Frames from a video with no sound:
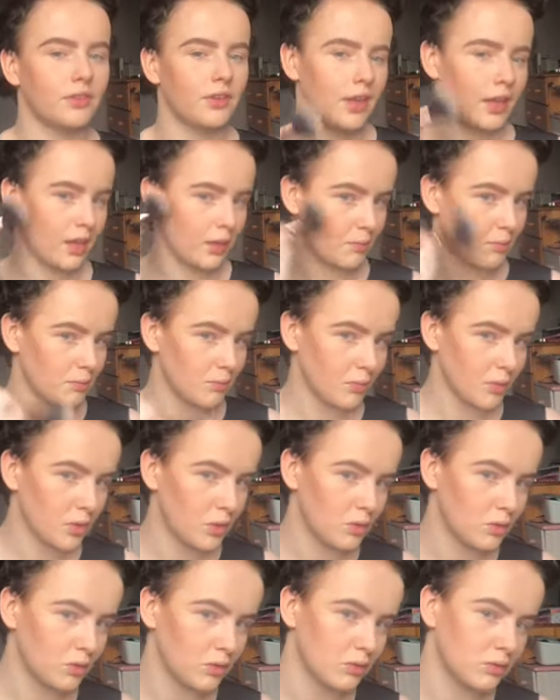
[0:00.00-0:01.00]

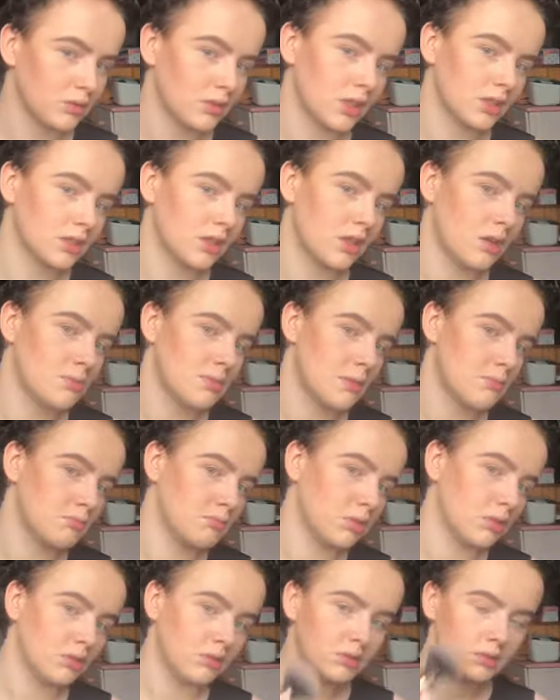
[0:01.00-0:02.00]
Oh, that's a little bit
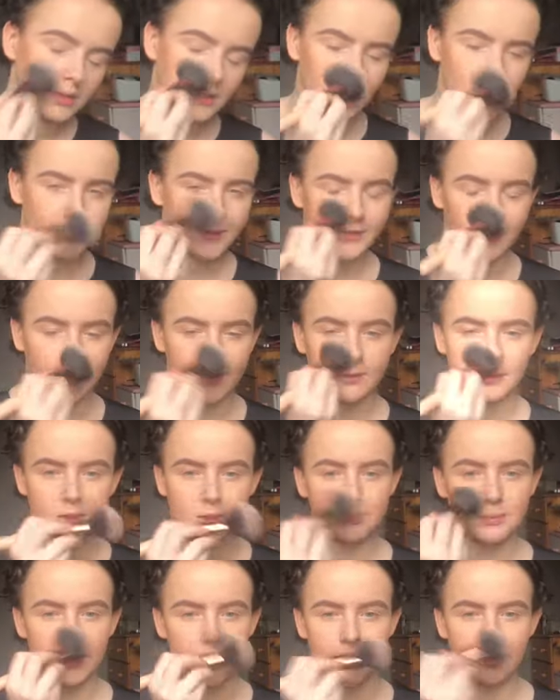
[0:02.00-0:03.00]
bold, that's fine, I'll
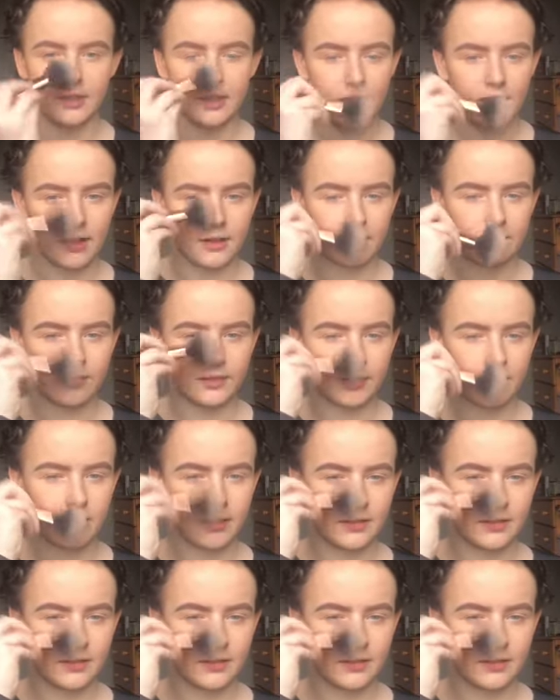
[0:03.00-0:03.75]
just blend it after.